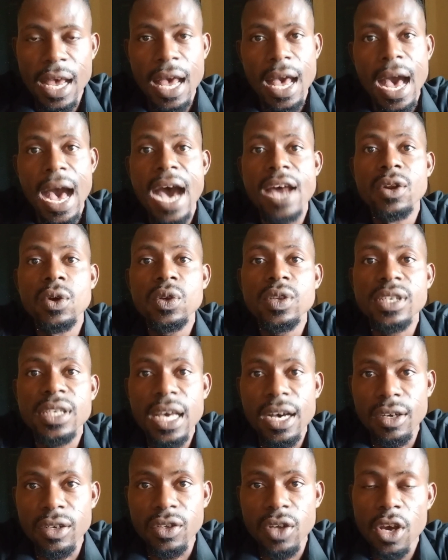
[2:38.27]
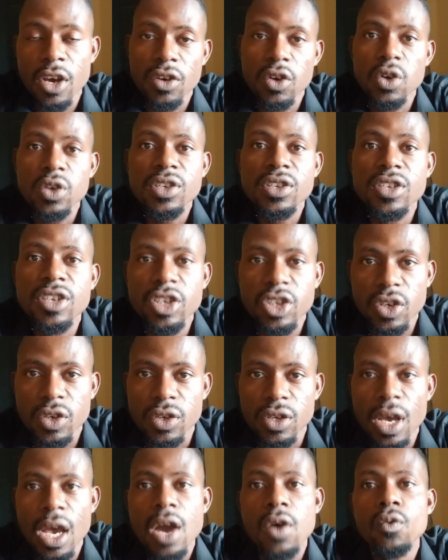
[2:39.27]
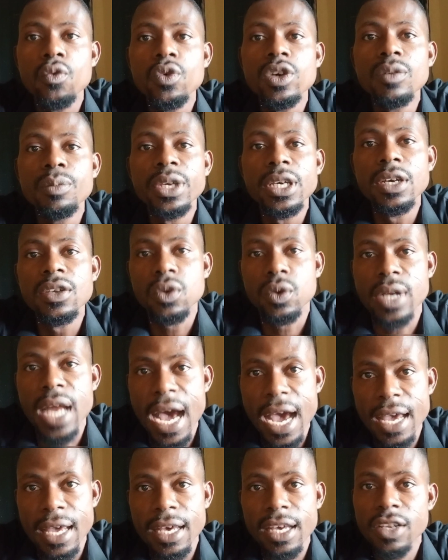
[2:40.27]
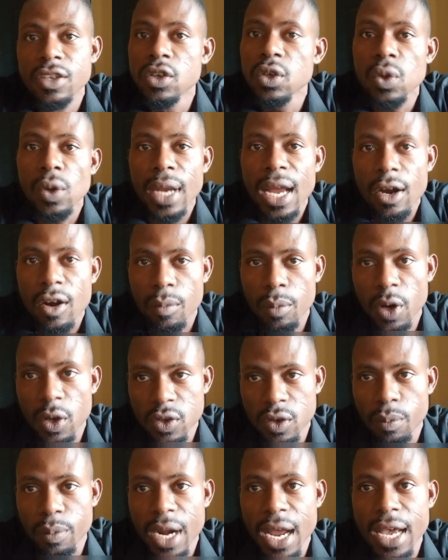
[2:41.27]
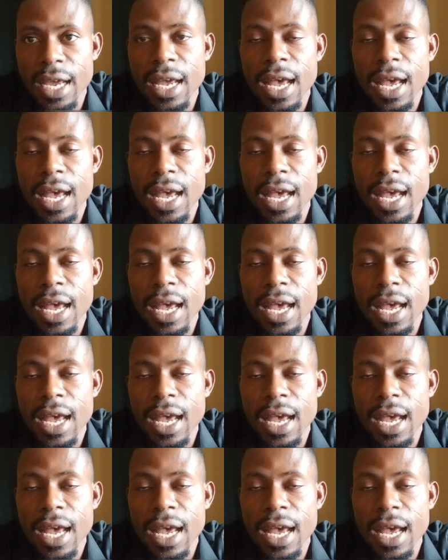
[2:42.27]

And those cells, those tissues will begin to die due to lack of blood supply.